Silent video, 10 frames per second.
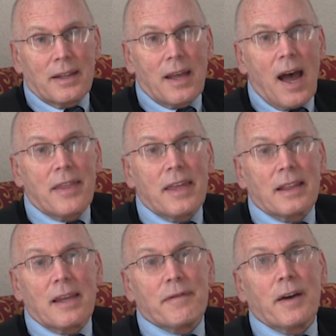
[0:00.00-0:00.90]
I
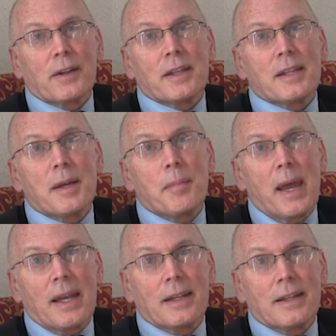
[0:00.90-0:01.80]
think they felt it didn't
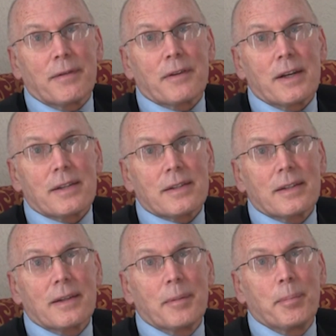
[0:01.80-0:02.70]
make a
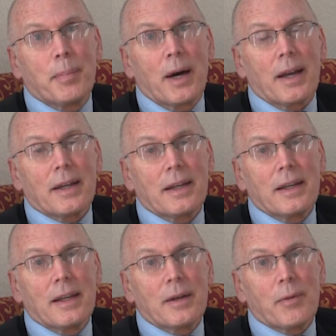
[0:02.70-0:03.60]
difference, but
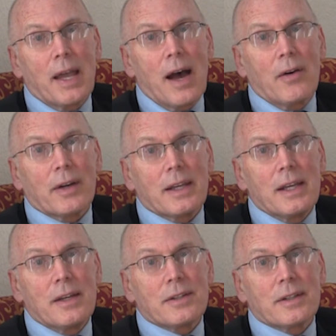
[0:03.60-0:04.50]
in
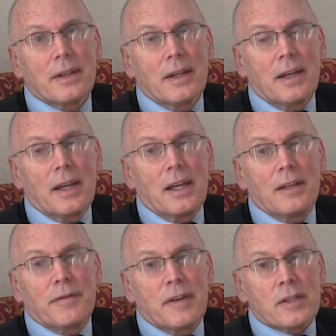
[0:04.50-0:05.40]
reality,
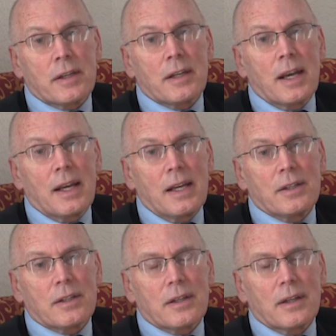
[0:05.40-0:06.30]
each visit and